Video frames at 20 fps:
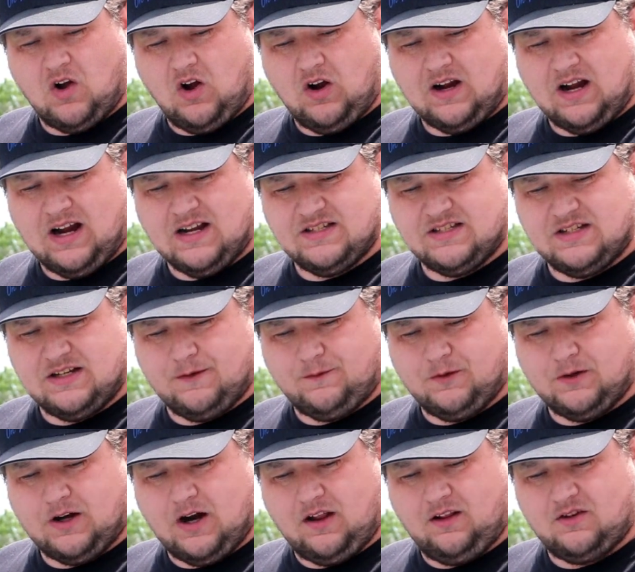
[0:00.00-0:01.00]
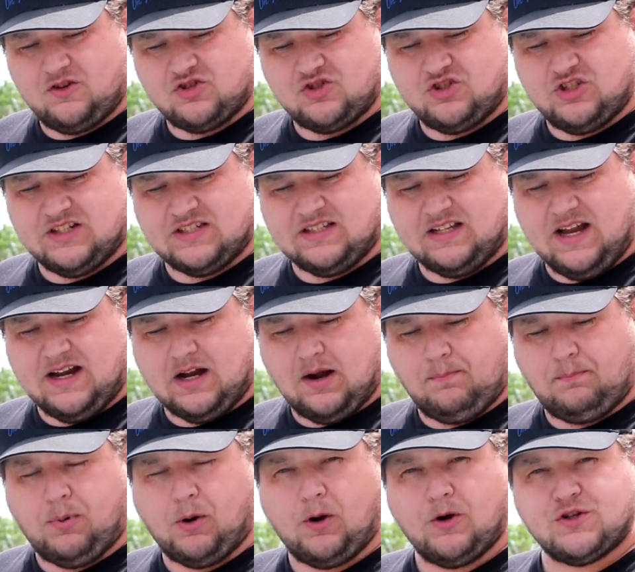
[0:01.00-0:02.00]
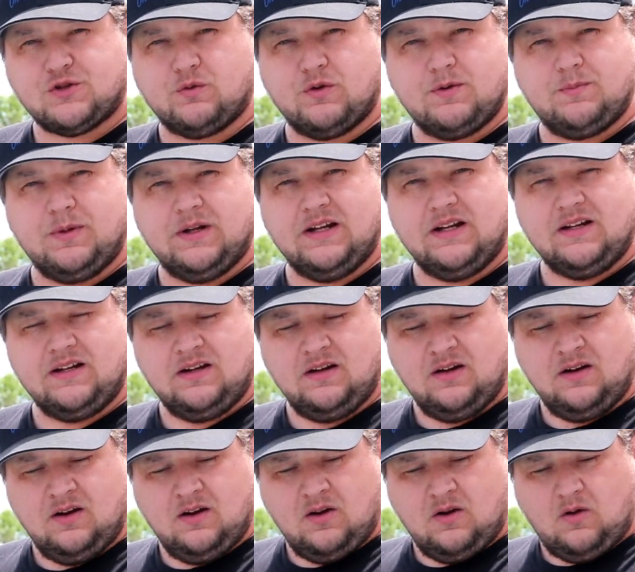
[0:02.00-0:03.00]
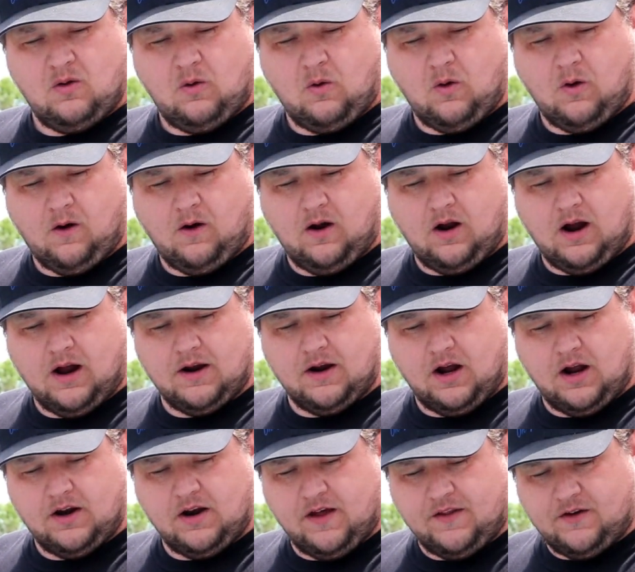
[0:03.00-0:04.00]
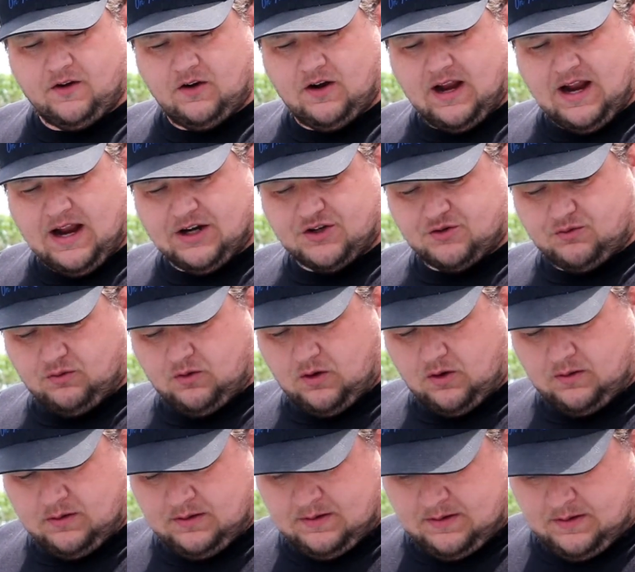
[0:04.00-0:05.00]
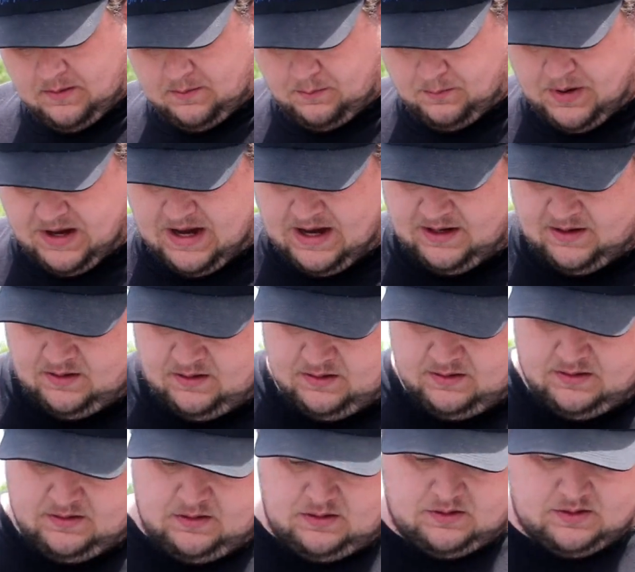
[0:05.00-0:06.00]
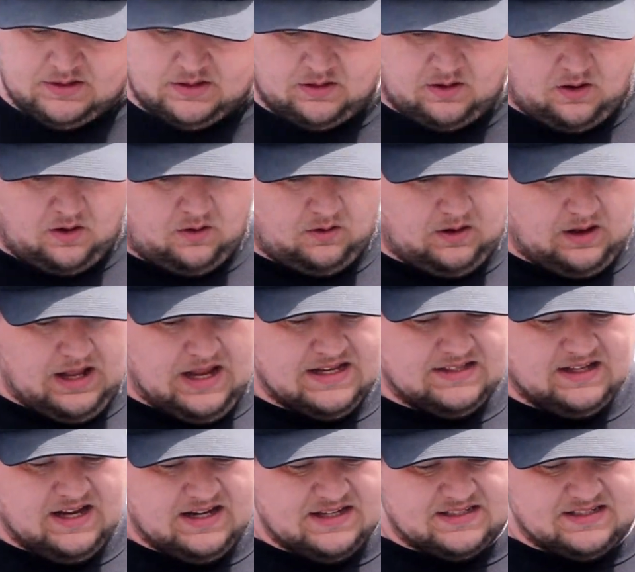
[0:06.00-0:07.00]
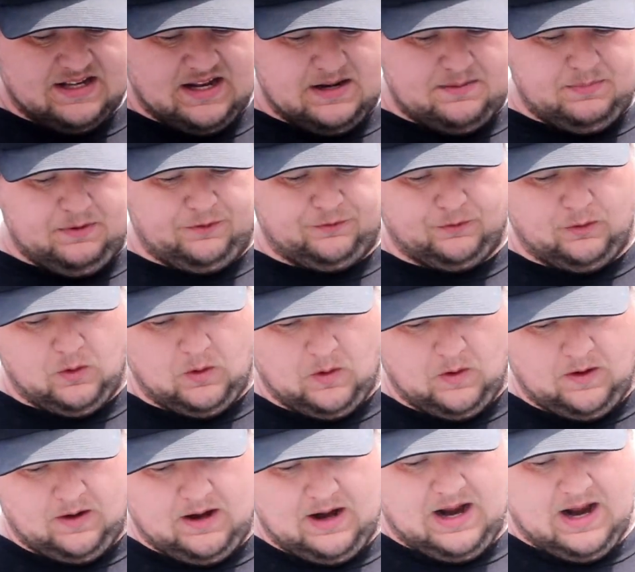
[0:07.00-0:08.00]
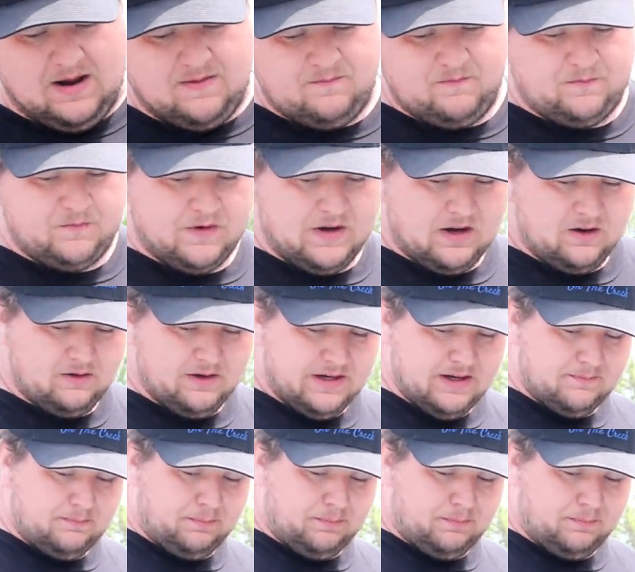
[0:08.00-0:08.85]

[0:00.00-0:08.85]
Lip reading: all kinds of different colors, just like a perch would be, or on another natural bait. So as I said before, I'm very